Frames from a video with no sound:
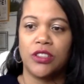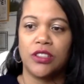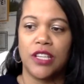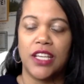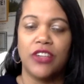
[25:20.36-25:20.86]

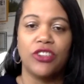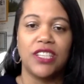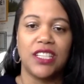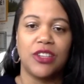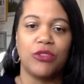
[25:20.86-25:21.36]
in her
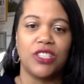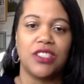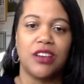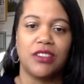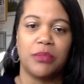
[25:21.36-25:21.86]
keynote, she
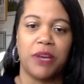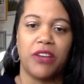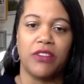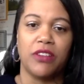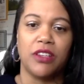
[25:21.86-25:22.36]
talked about
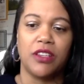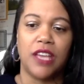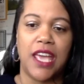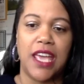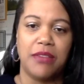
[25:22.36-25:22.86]

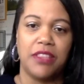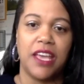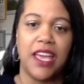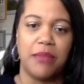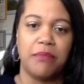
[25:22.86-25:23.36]
eight, the
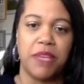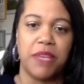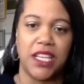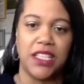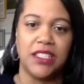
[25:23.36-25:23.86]
eight
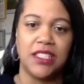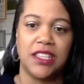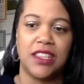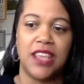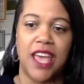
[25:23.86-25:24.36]
minutes
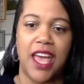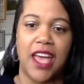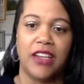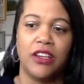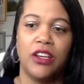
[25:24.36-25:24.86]
that
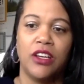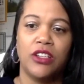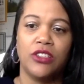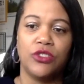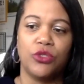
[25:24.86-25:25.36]

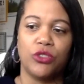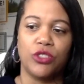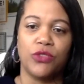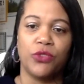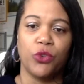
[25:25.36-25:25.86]

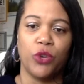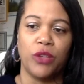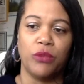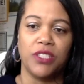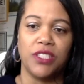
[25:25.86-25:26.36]
George Floyd
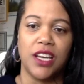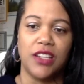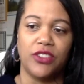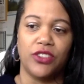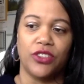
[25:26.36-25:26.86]
was
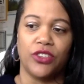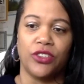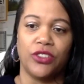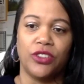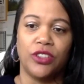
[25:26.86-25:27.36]
under
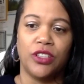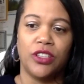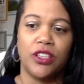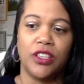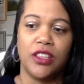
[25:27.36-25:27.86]

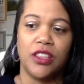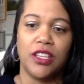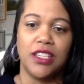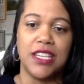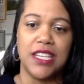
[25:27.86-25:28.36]
the
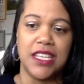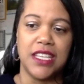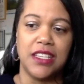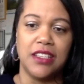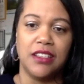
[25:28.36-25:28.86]

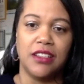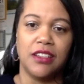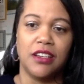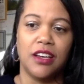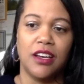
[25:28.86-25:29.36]
knee
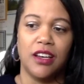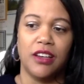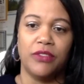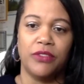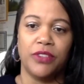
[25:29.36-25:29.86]

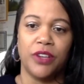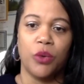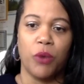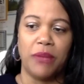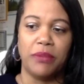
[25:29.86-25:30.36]
of a
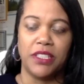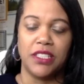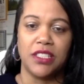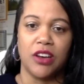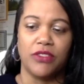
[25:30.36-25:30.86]
white
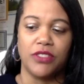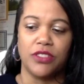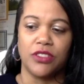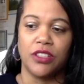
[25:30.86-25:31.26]
police officer.